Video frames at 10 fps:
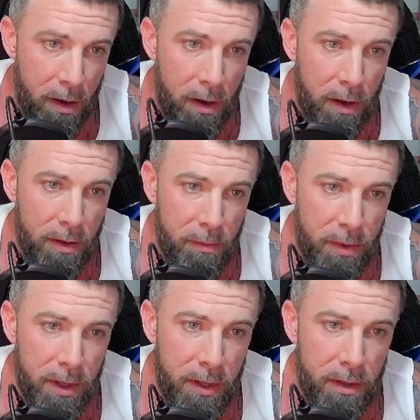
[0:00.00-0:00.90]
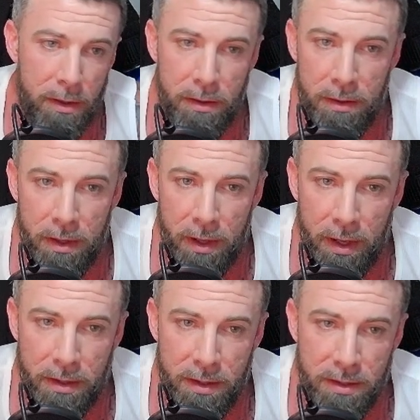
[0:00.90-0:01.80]
on the bid
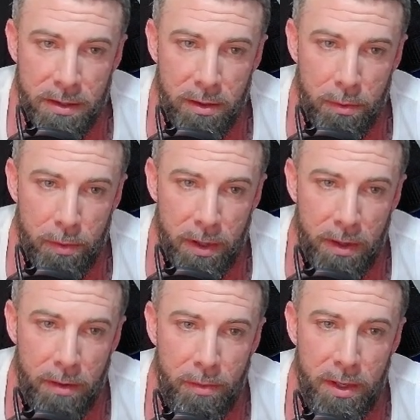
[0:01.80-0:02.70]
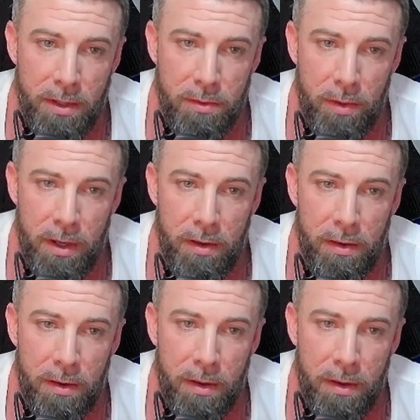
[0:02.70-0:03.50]
and this zero print on the bid as well.